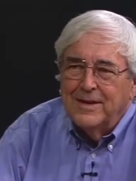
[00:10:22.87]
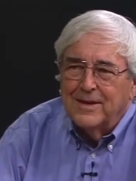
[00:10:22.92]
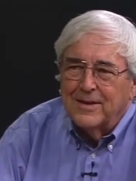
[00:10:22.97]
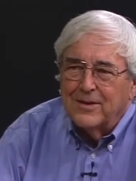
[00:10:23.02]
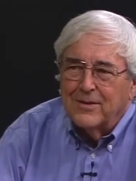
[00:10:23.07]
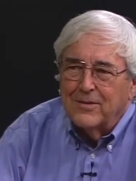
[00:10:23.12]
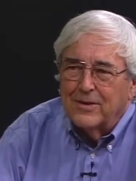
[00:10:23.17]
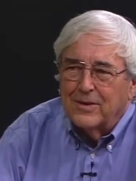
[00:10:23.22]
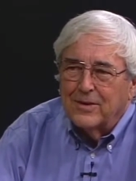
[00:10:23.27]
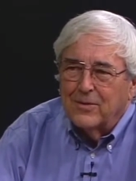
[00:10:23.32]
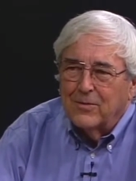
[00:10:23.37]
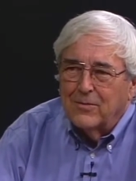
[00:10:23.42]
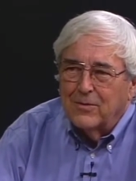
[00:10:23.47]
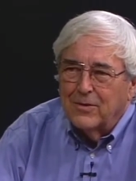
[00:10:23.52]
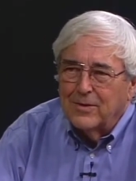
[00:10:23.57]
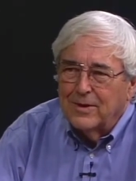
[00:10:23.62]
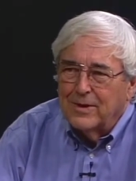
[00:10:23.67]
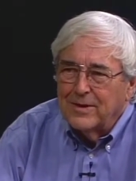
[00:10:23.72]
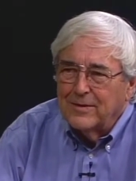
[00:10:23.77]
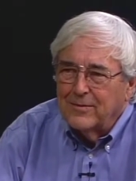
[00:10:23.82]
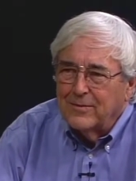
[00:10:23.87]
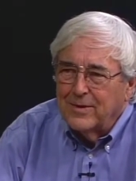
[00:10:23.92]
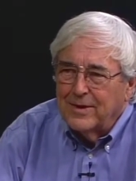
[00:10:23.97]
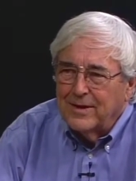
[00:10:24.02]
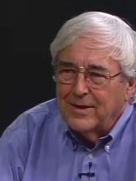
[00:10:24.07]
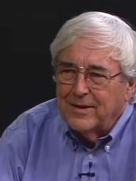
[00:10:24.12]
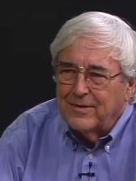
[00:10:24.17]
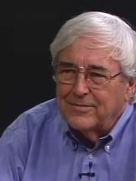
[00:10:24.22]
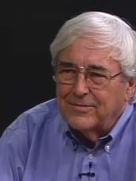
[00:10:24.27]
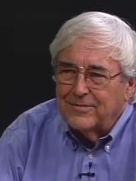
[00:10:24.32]
going to war and went
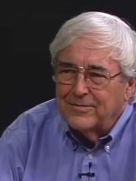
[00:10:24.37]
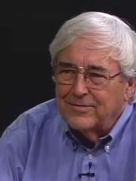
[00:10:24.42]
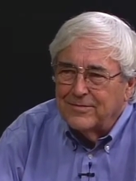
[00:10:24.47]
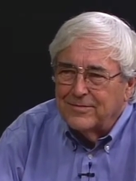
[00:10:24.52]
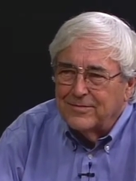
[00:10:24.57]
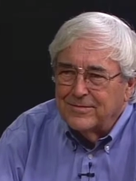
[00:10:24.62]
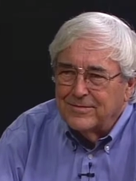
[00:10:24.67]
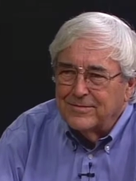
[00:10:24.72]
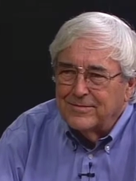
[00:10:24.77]
off,